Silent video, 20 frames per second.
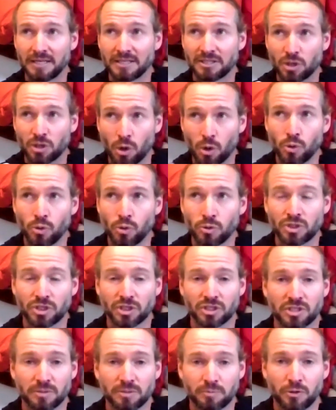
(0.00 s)
It's all
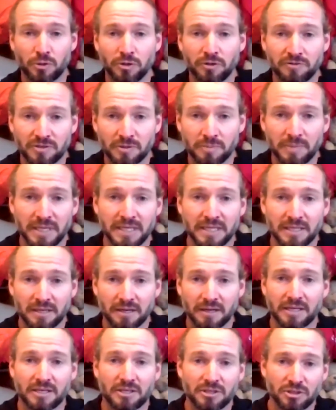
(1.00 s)
just to prove to me
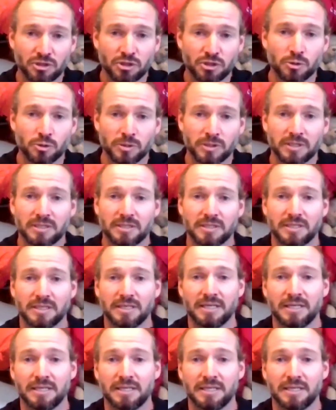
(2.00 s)
that I can do it.